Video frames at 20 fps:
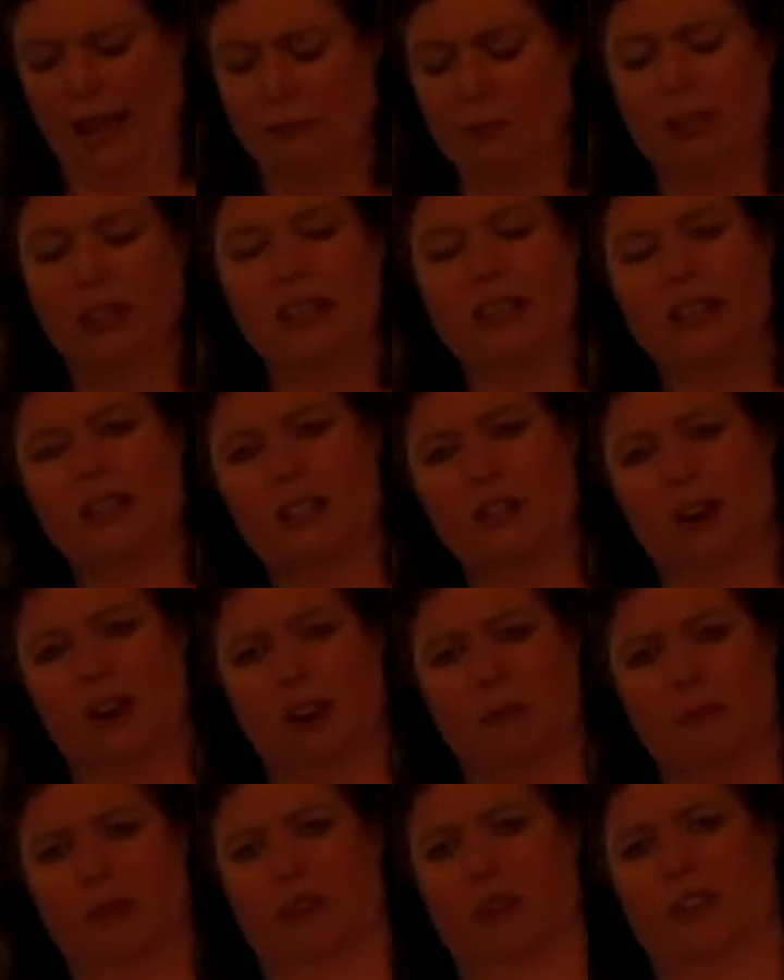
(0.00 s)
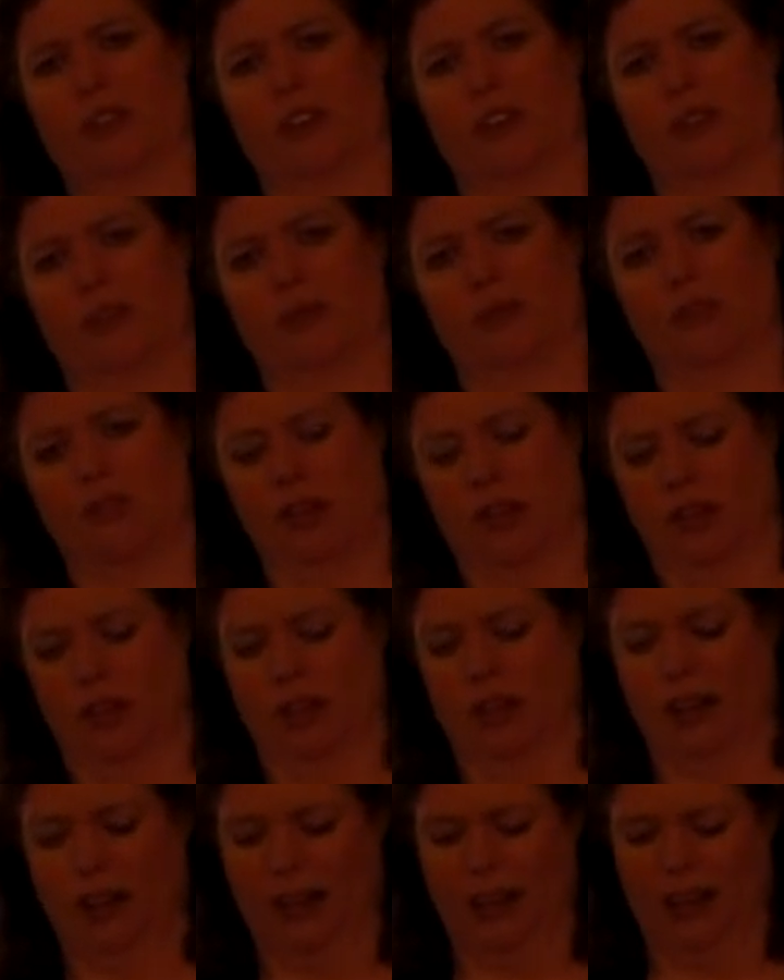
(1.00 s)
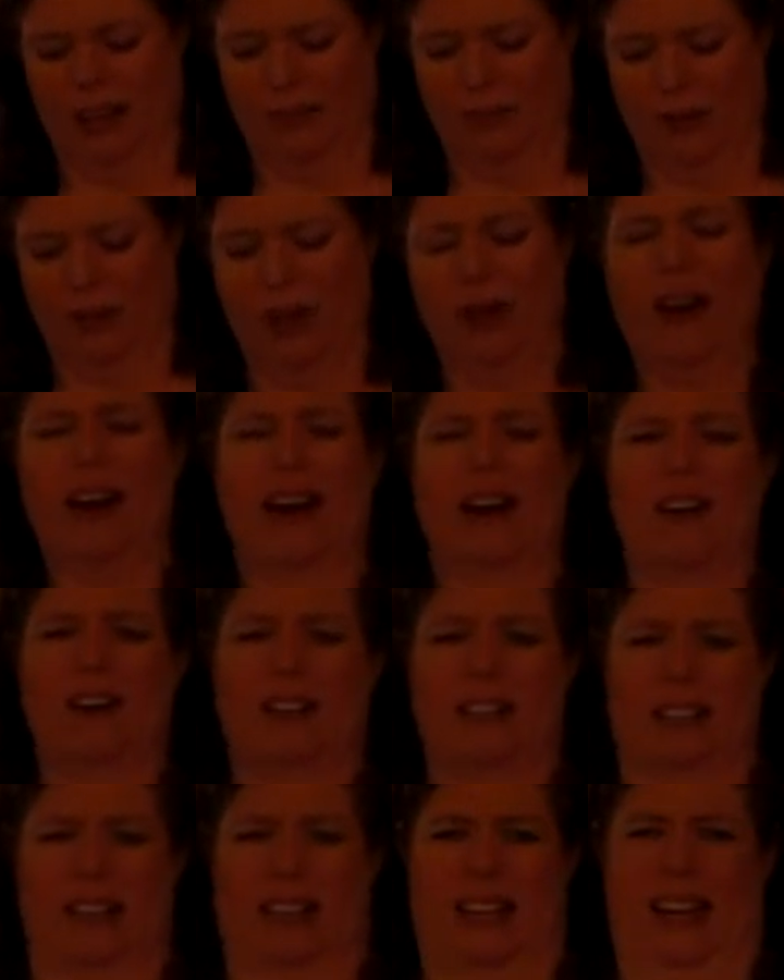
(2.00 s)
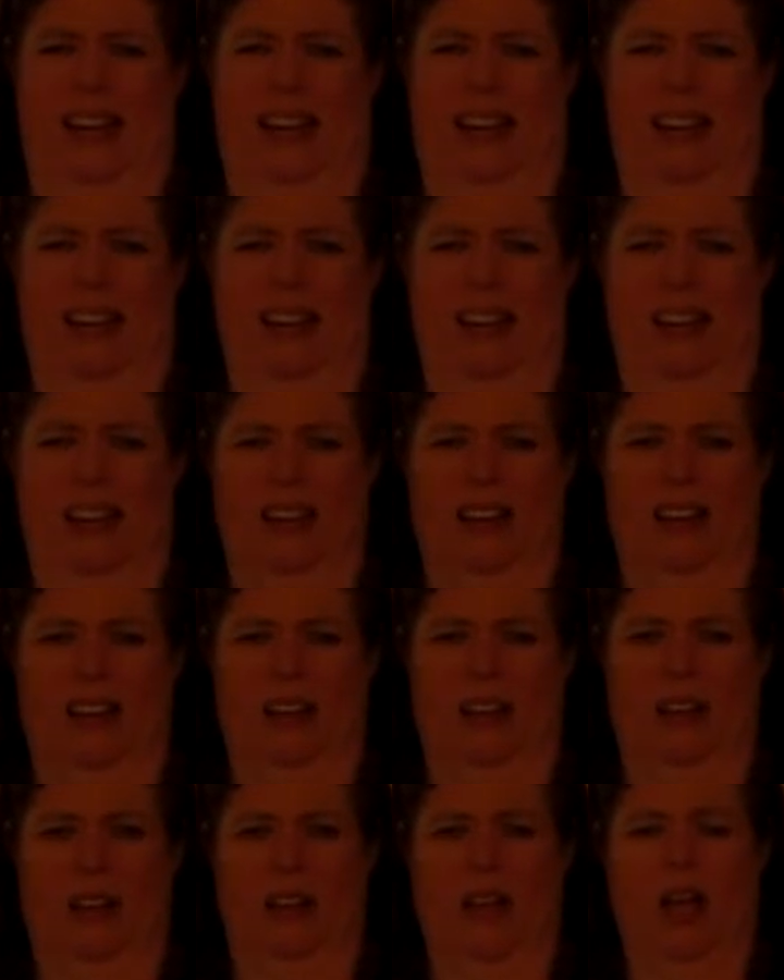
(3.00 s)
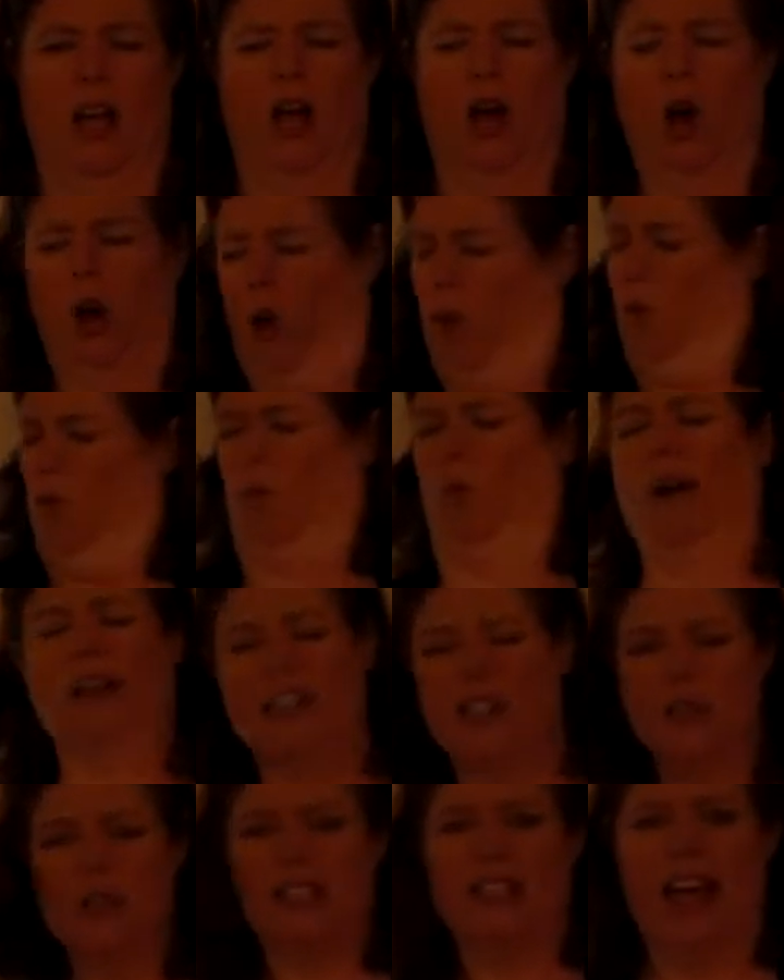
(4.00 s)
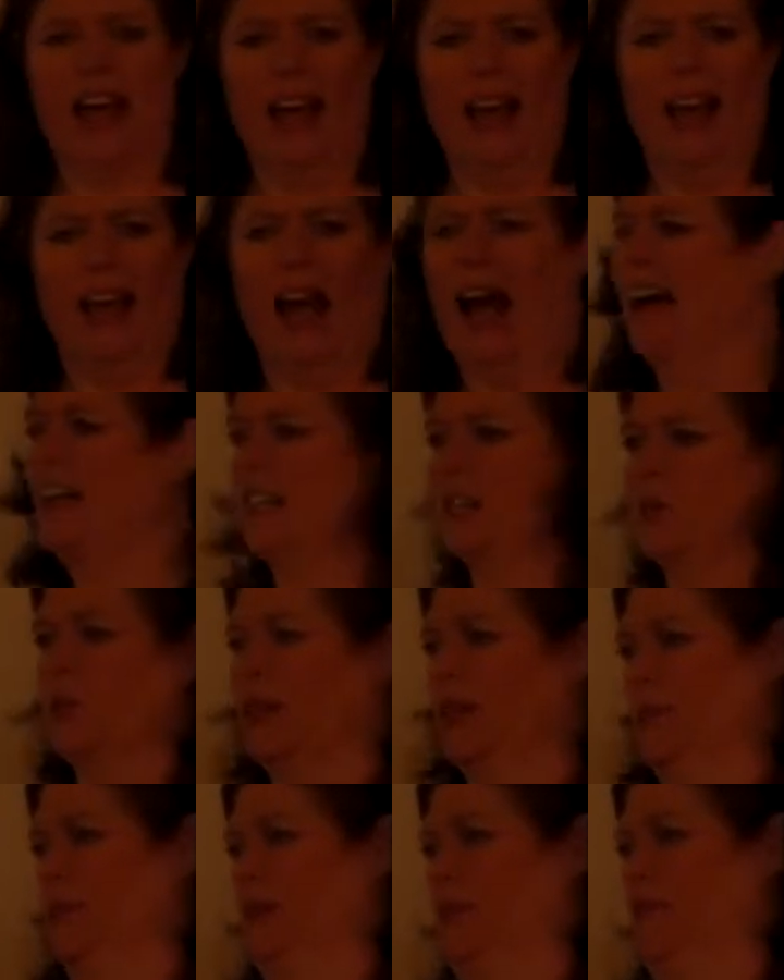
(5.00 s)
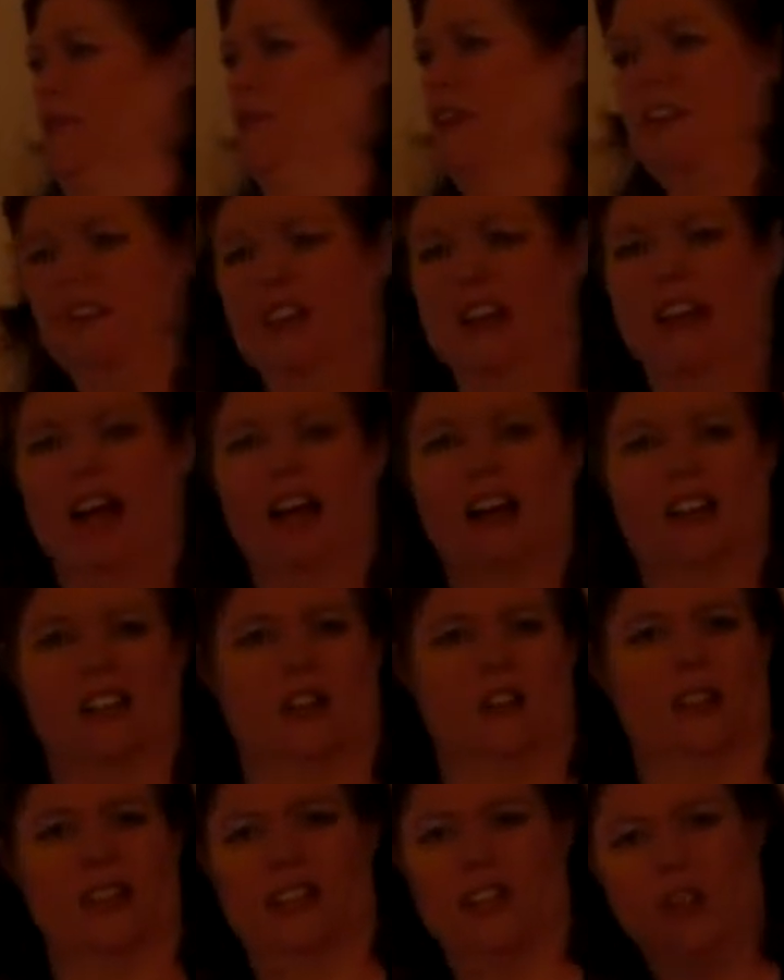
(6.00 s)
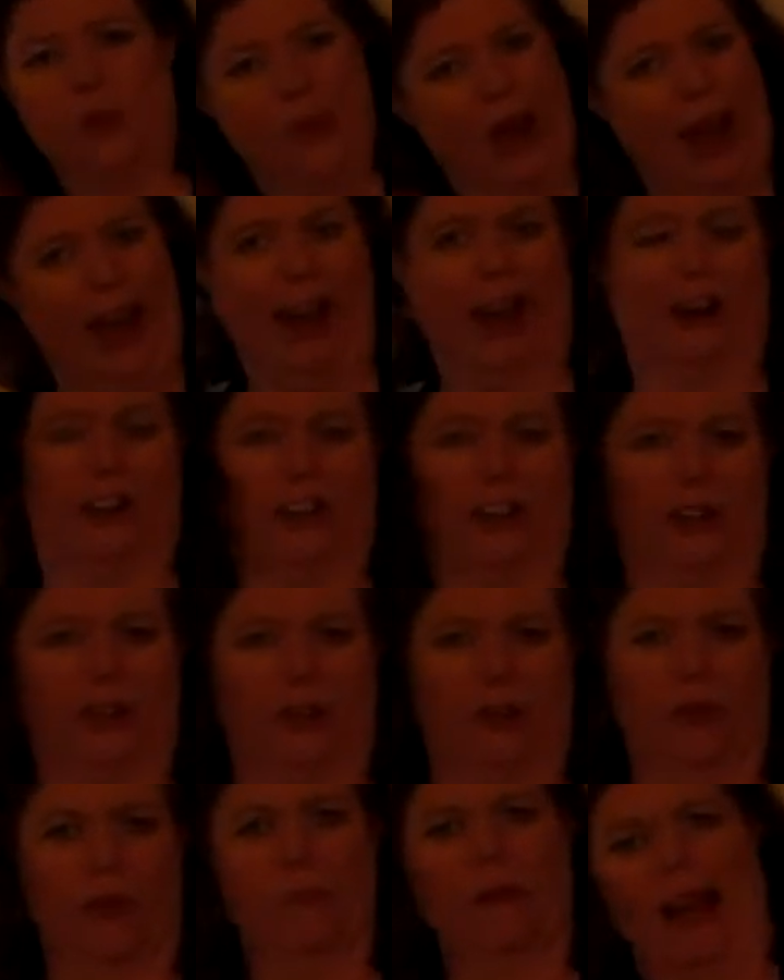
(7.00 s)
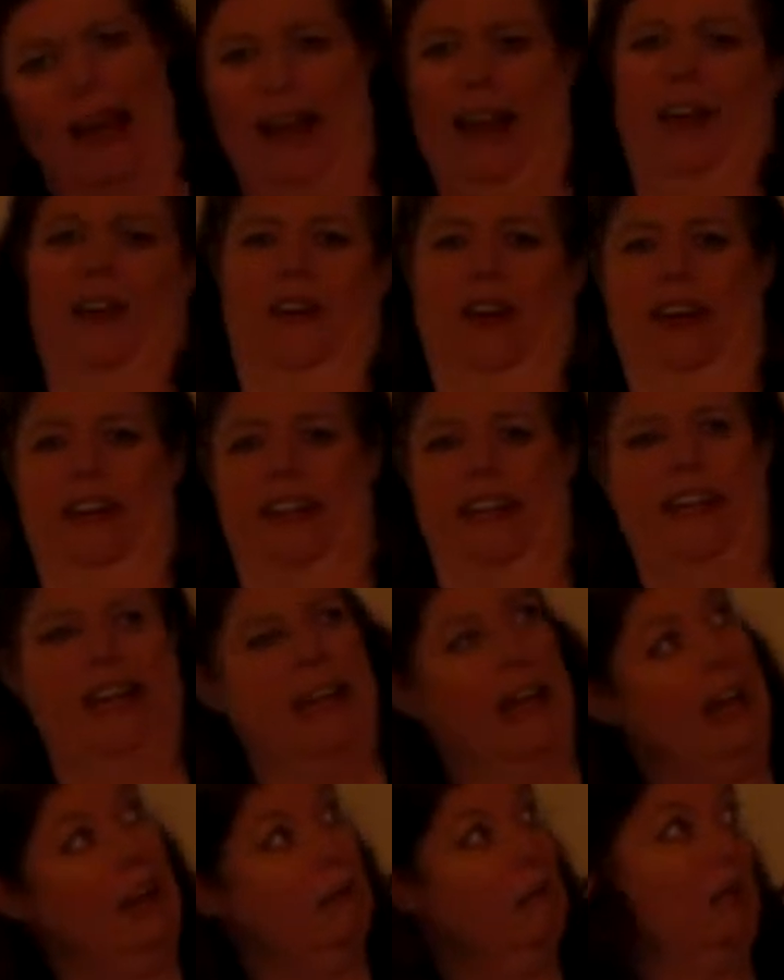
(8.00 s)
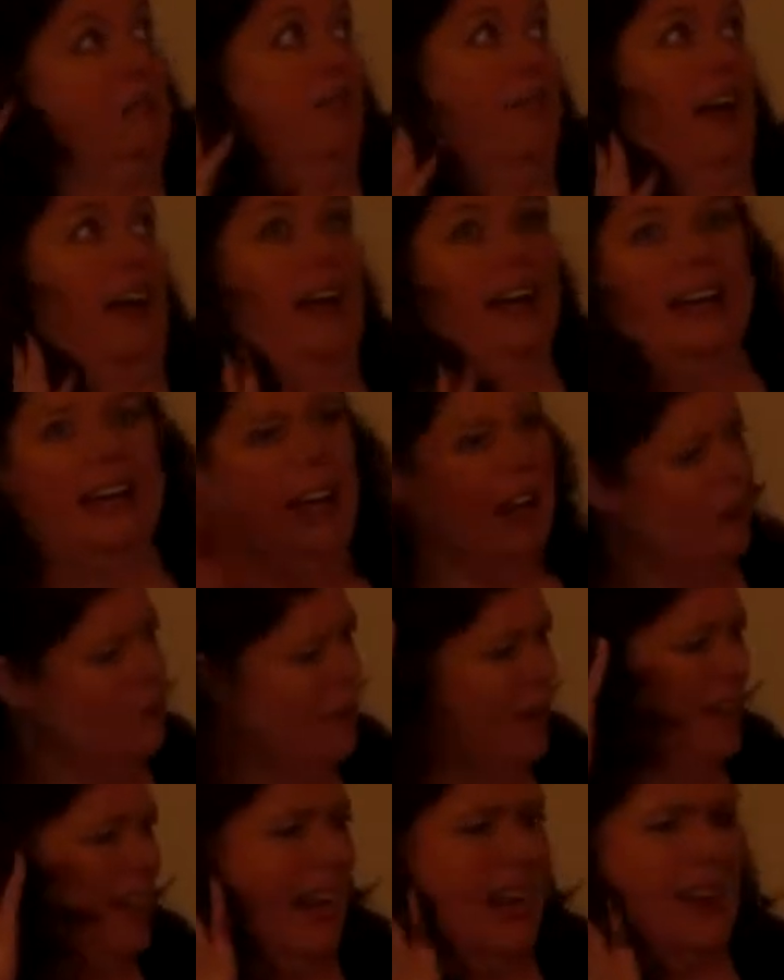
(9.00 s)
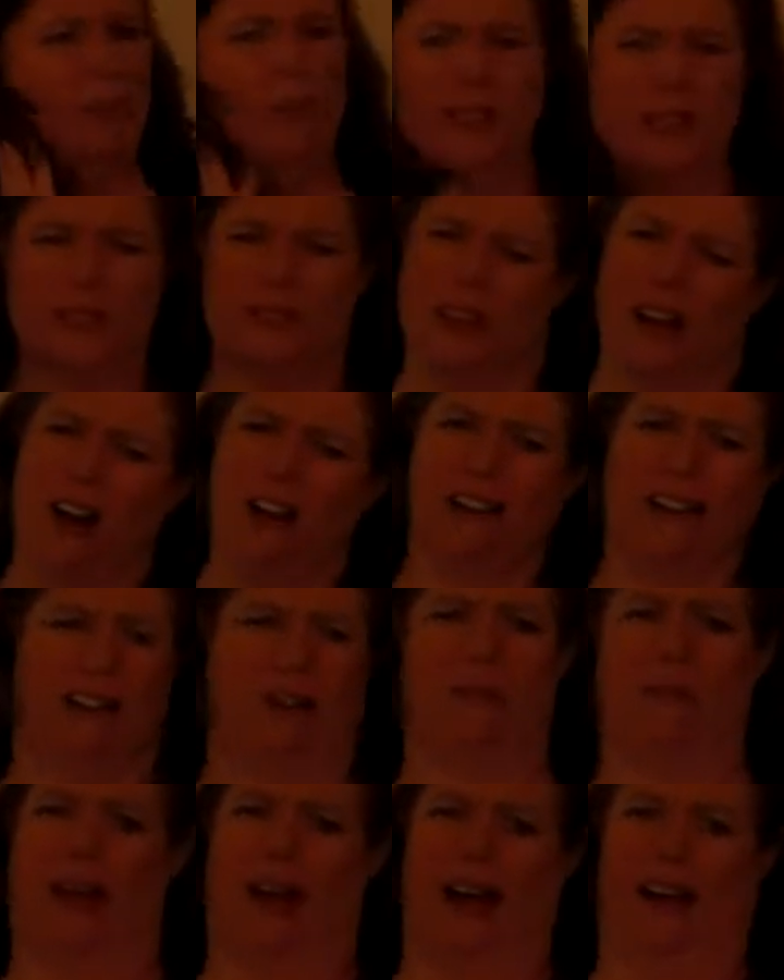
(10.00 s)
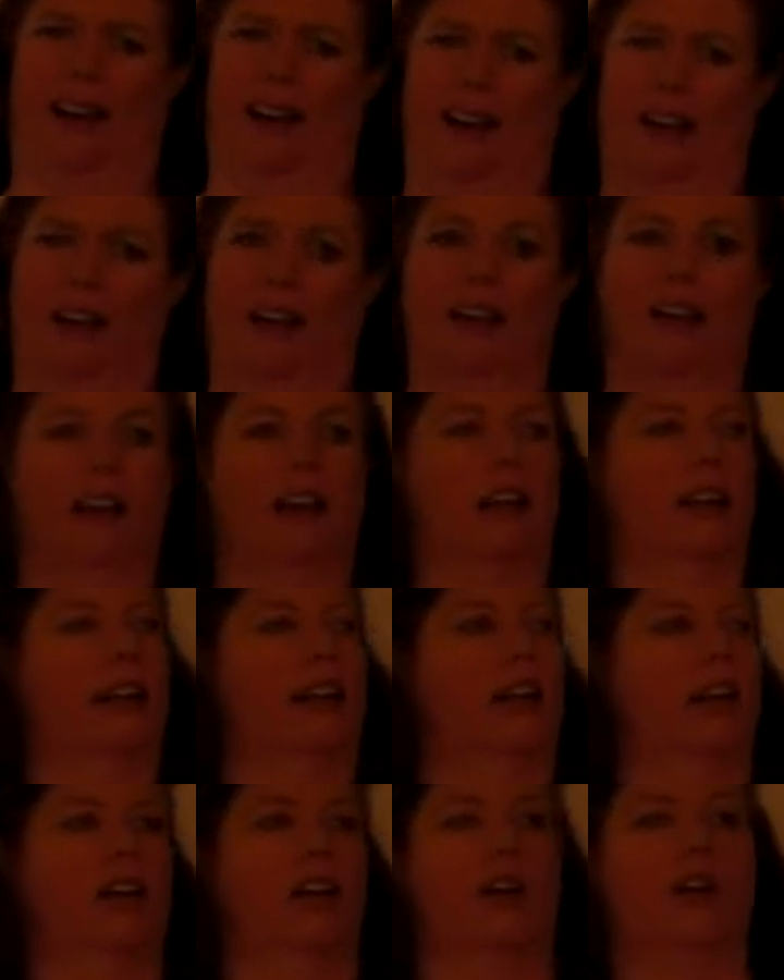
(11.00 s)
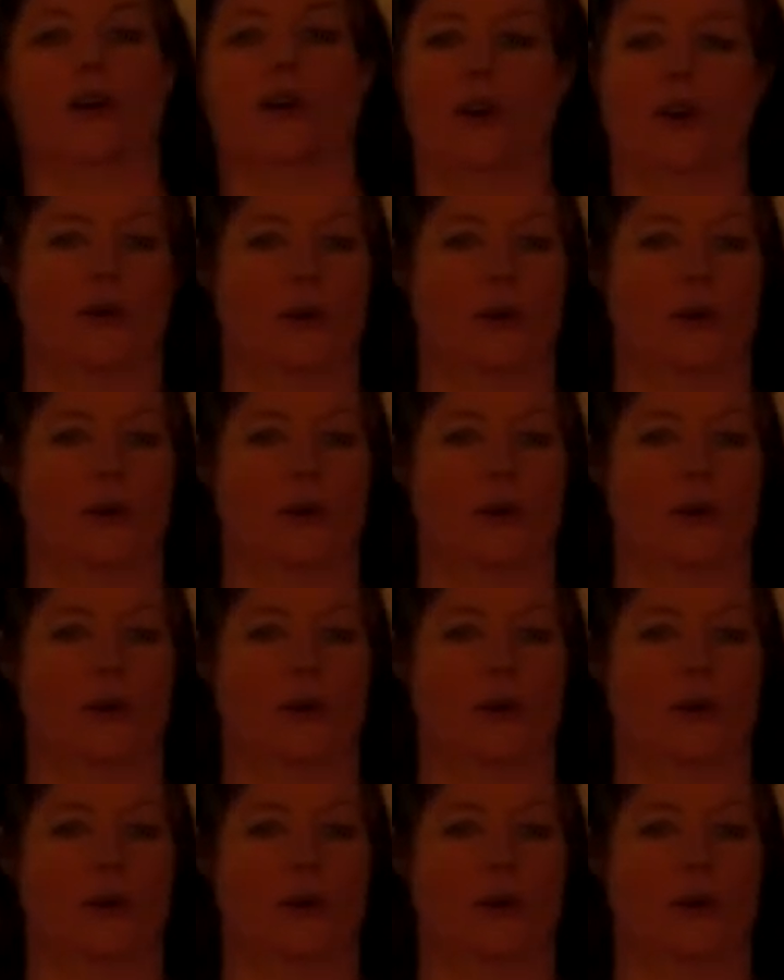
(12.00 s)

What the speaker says: I'm really sorry, Miss Jones. Your hair is dead. What you say? I just went and spent $50 on this new hairdo. My hair ain't dead. It can't be flat. It can't be dead. What you talking about? No.